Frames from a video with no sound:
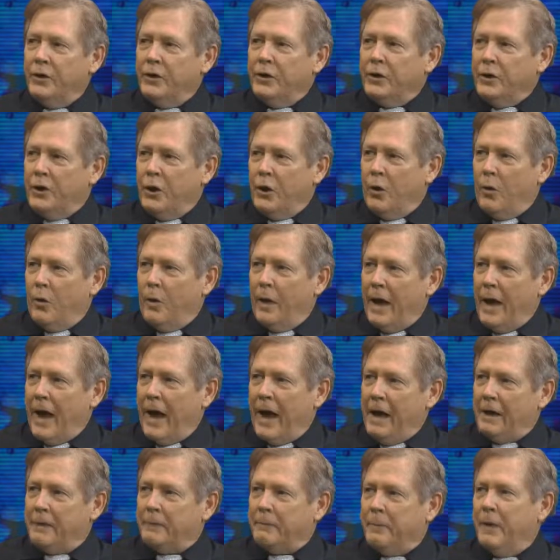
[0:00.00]
you know,
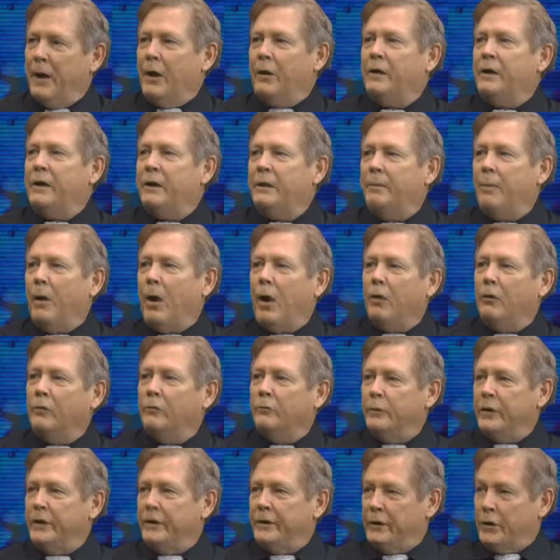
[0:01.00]
at Mount Ebal,
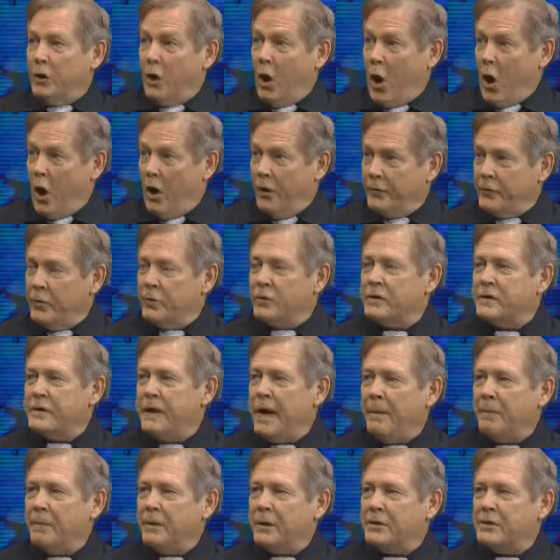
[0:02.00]
written on those
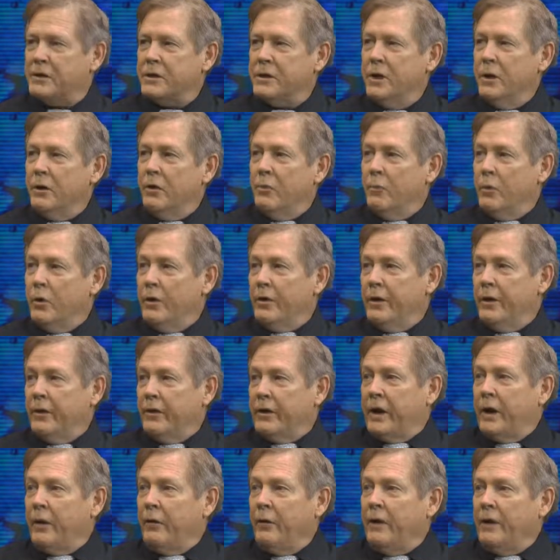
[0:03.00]
tablets, where they're
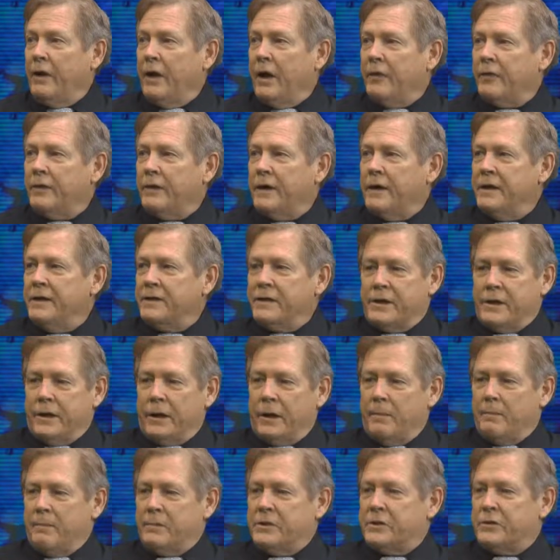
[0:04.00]
carrying out things that
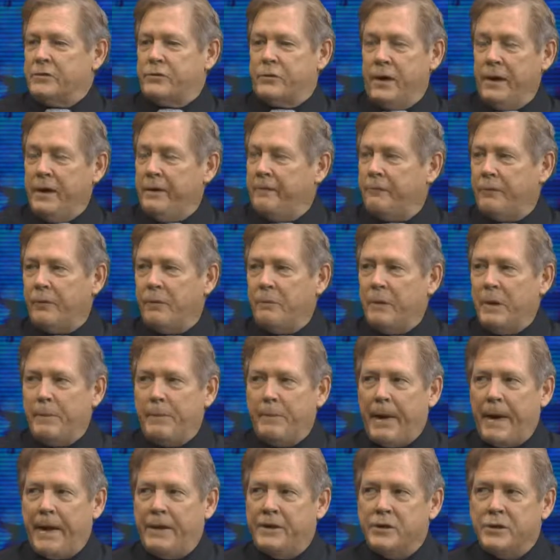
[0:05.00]
come straight from the
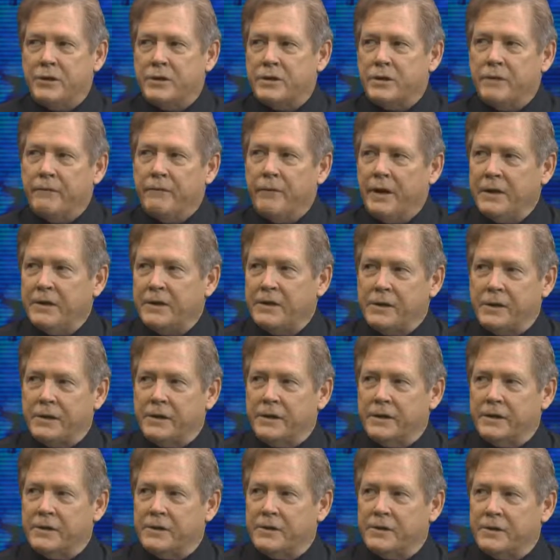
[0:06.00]
pages of
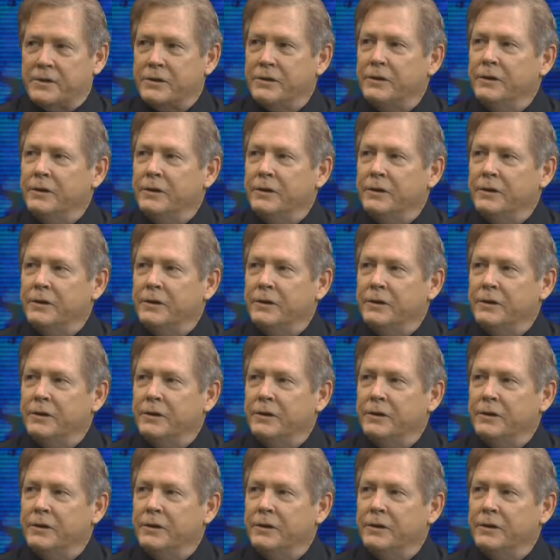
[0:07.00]
Exodus.